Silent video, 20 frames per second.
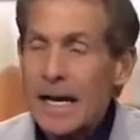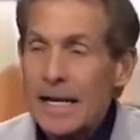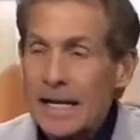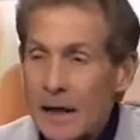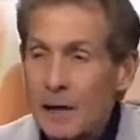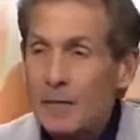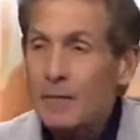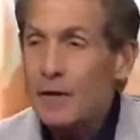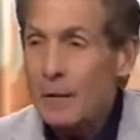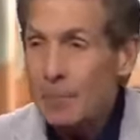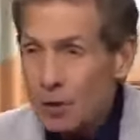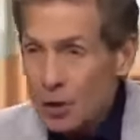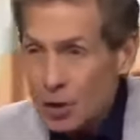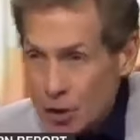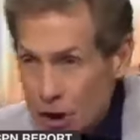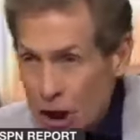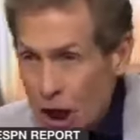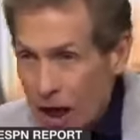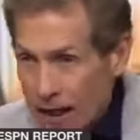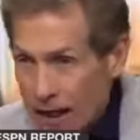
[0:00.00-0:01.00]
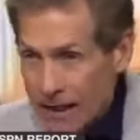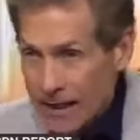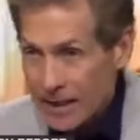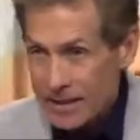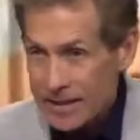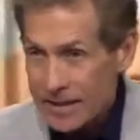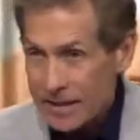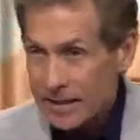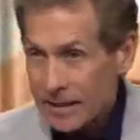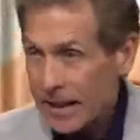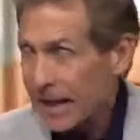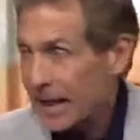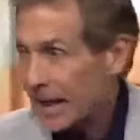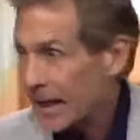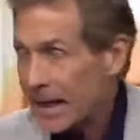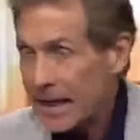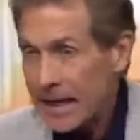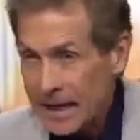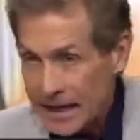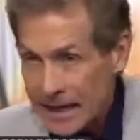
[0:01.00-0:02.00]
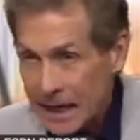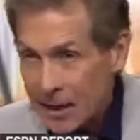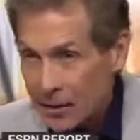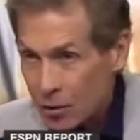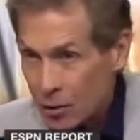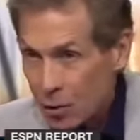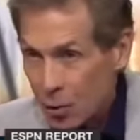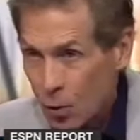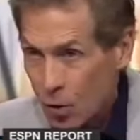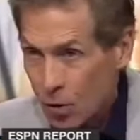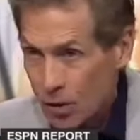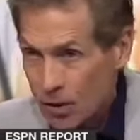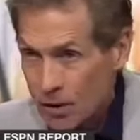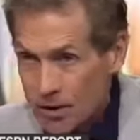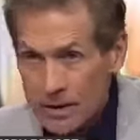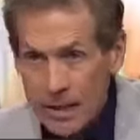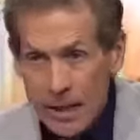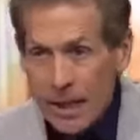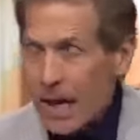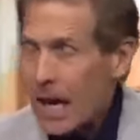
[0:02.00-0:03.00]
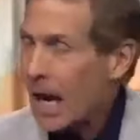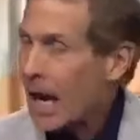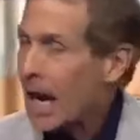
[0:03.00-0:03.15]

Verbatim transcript: I give them a shot against Atlanta and at New Orleans.